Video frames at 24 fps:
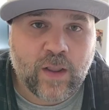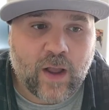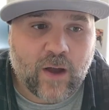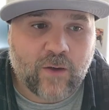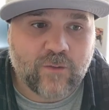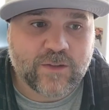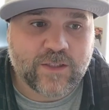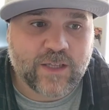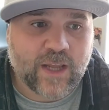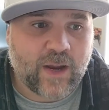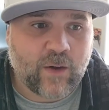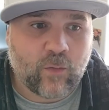
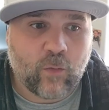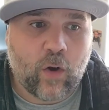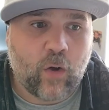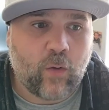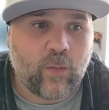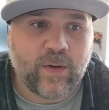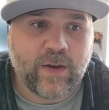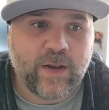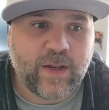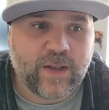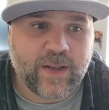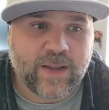of saying, well,
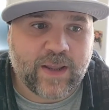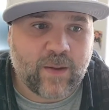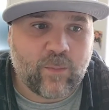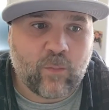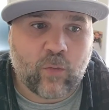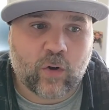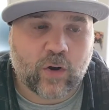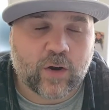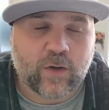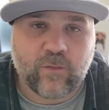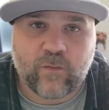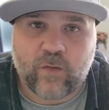we need to get
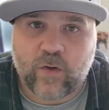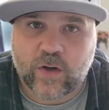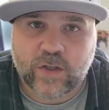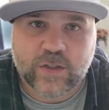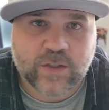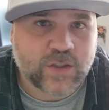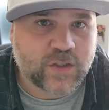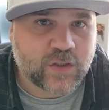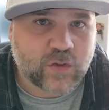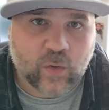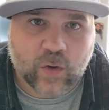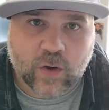more
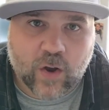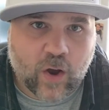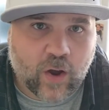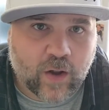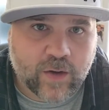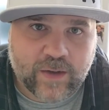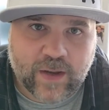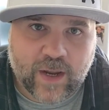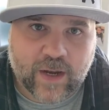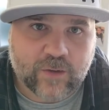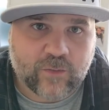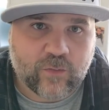conversions to a
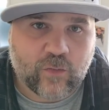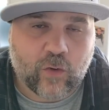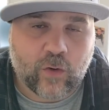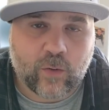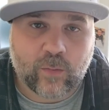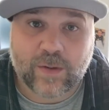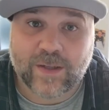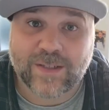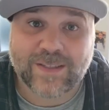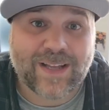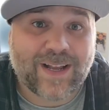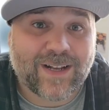contact form,
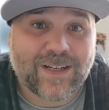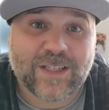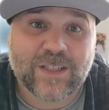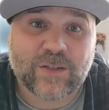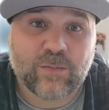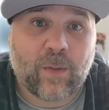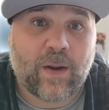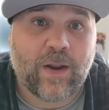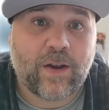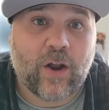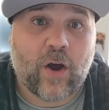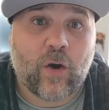because that
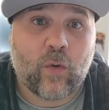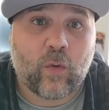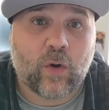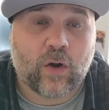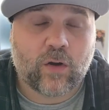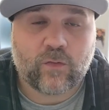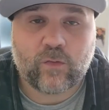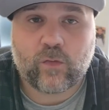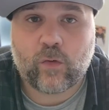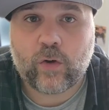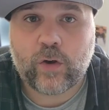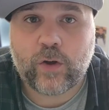just might not
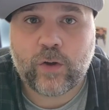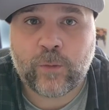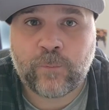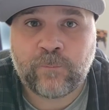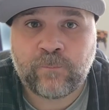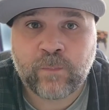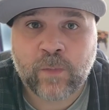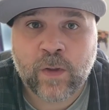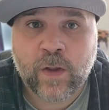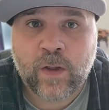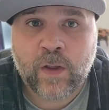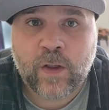work for you.
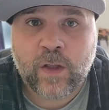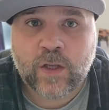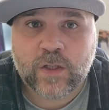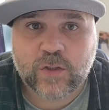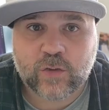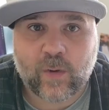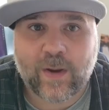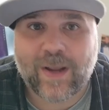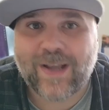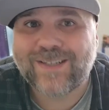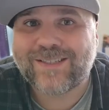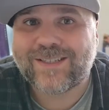
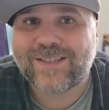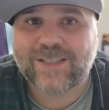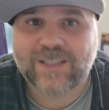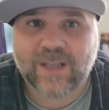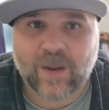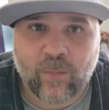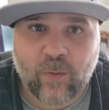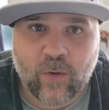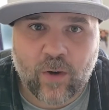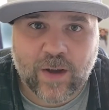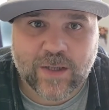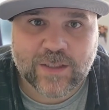So I guess to
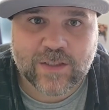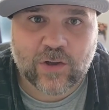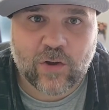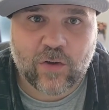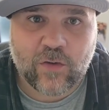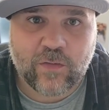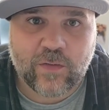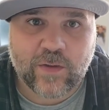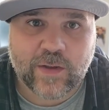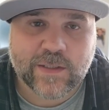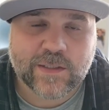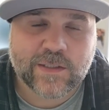summarize all
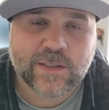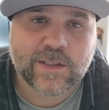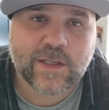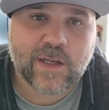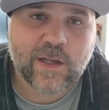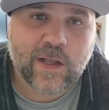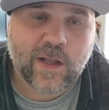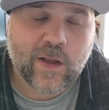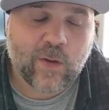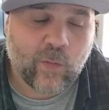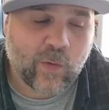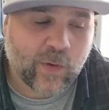of this,
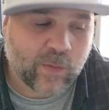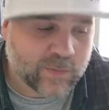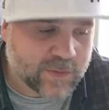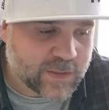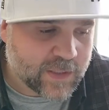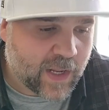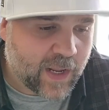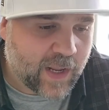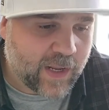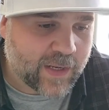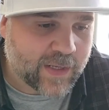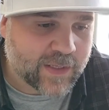What I'm
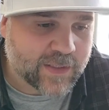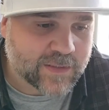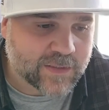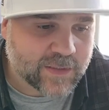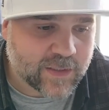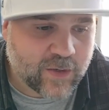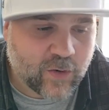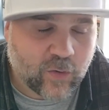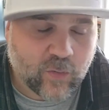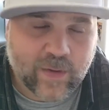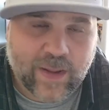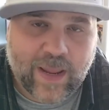saying is,
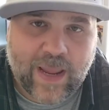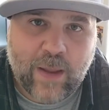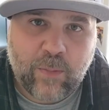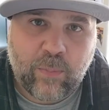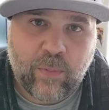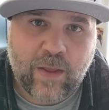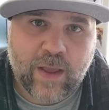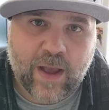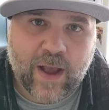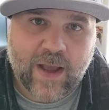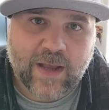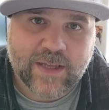
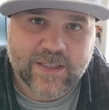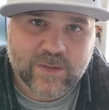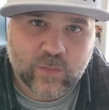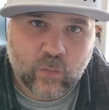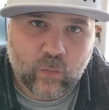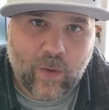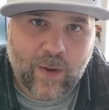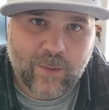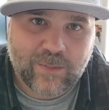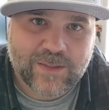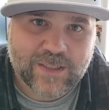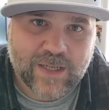KPIs,
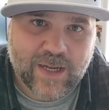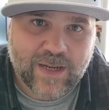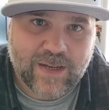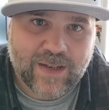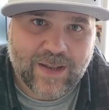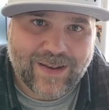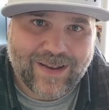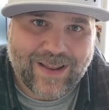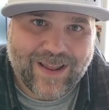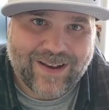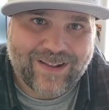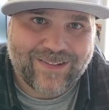
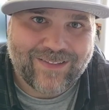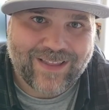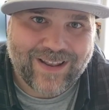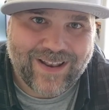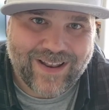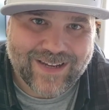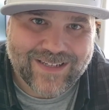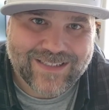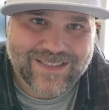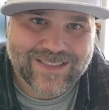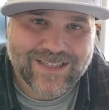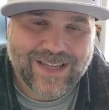website and
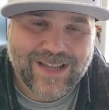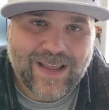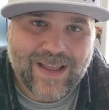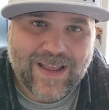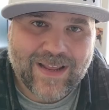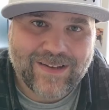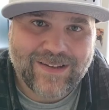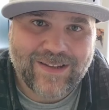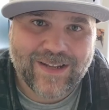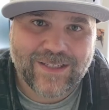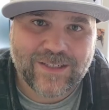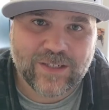analytics
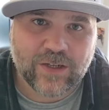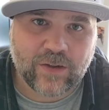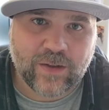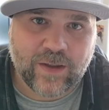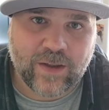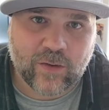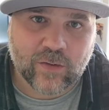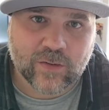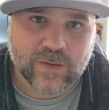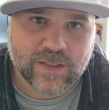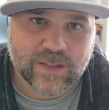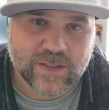and digital
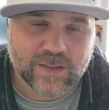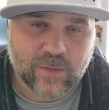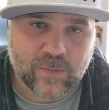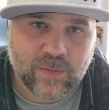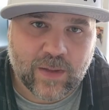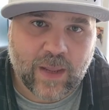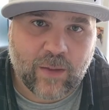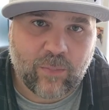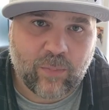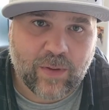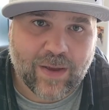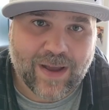ecosystem
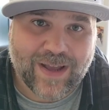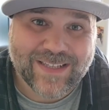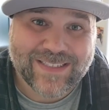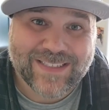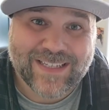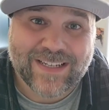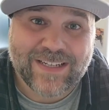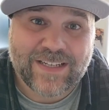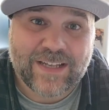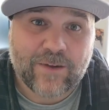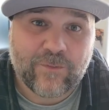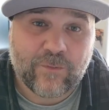KPIs
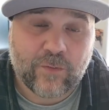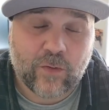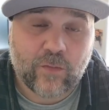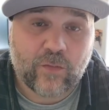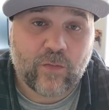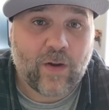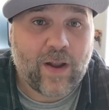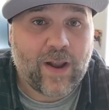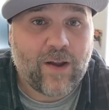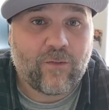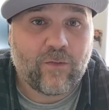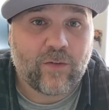can differ
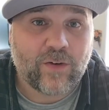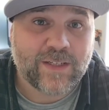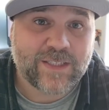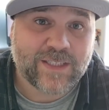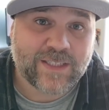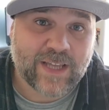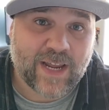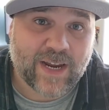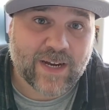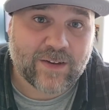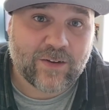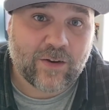for every
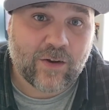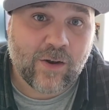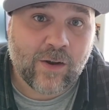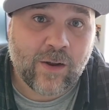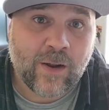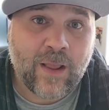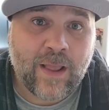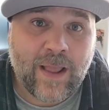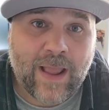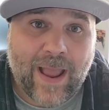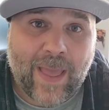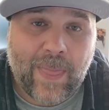sector,
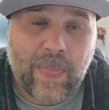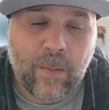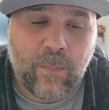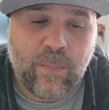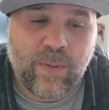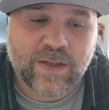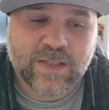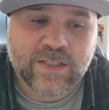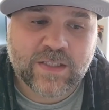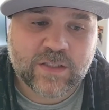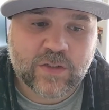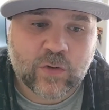and the
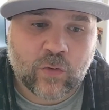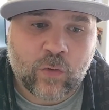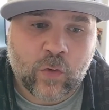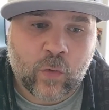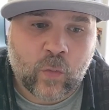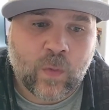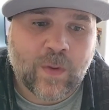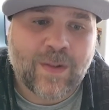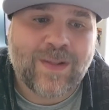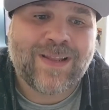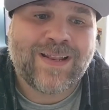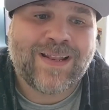business owner
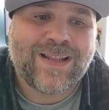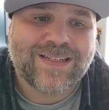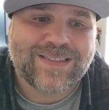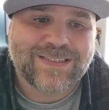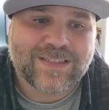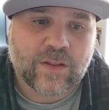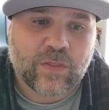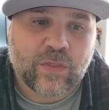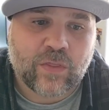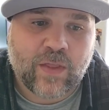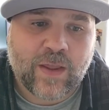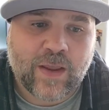really needs
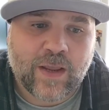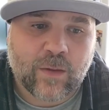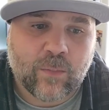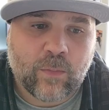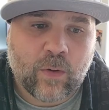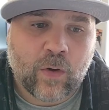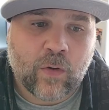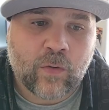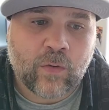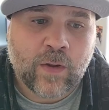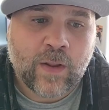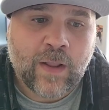to think
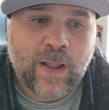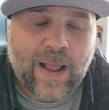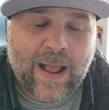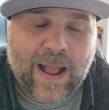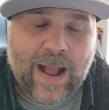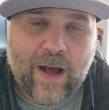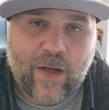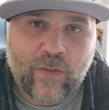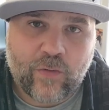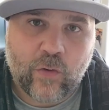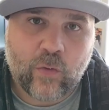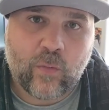about
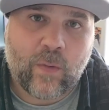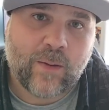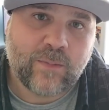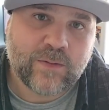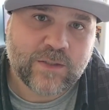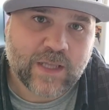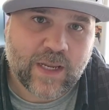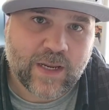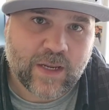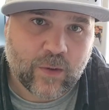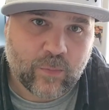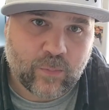how their
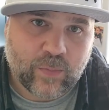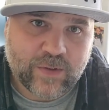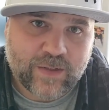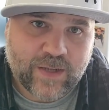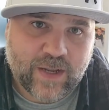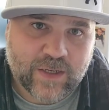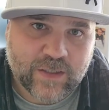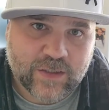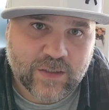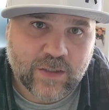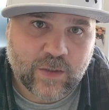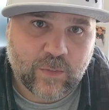website could
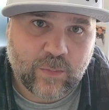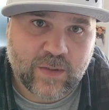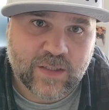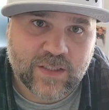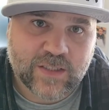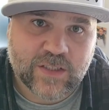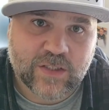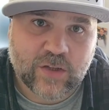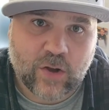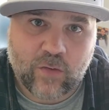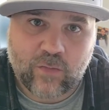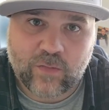potentially be
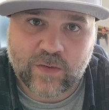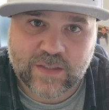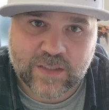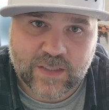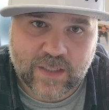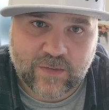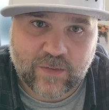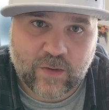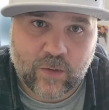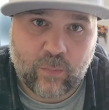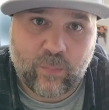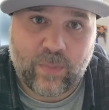
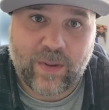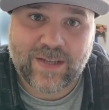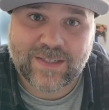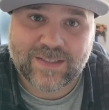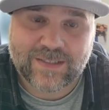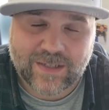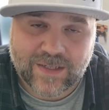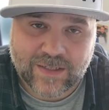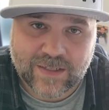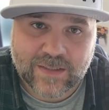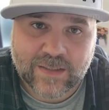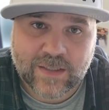servicing their
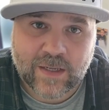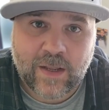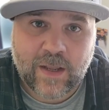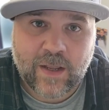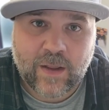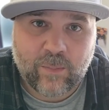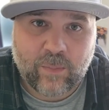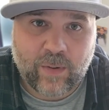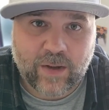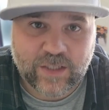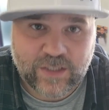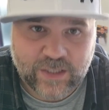business
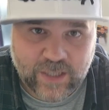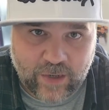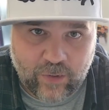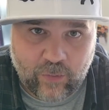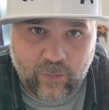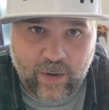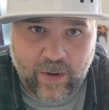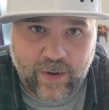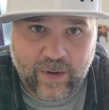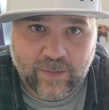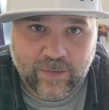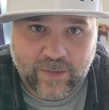by
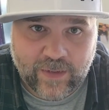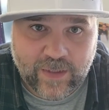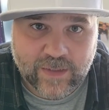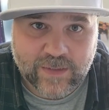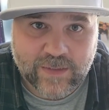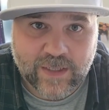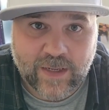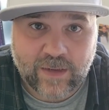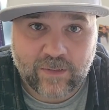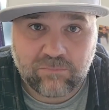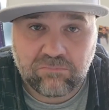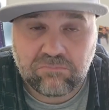generating
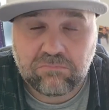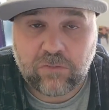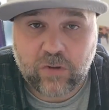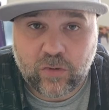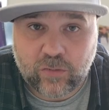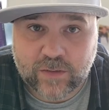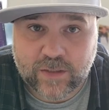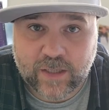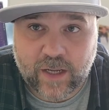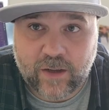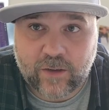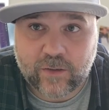leads and
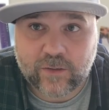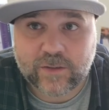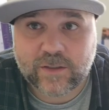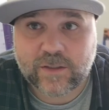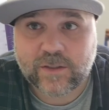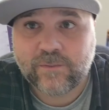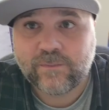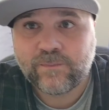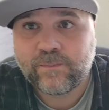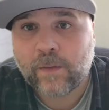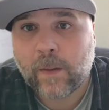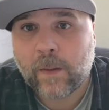new sales.